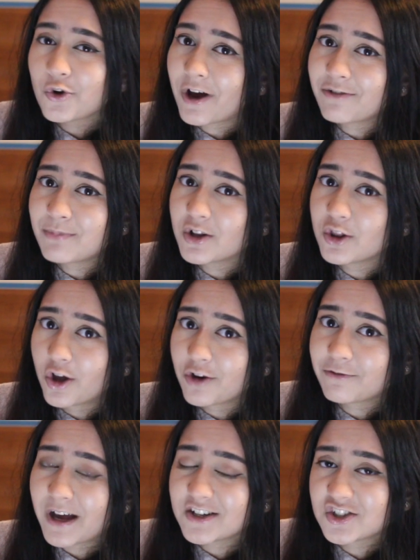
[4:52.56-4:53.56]
I've met a lot
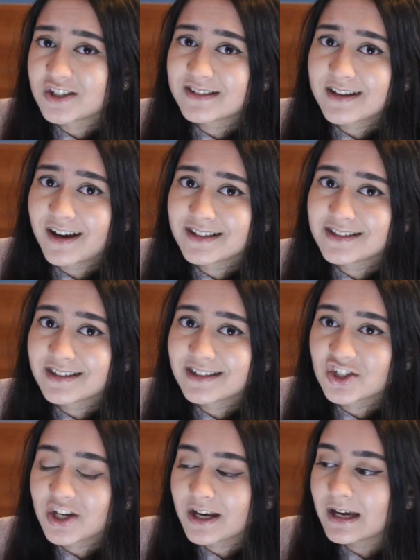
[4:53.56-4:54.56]
of fashion designers
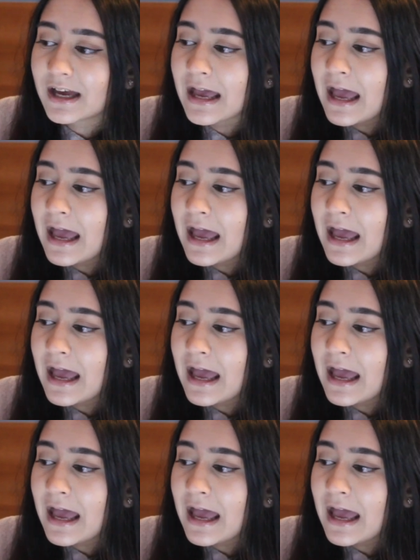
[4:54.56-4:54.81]
this year.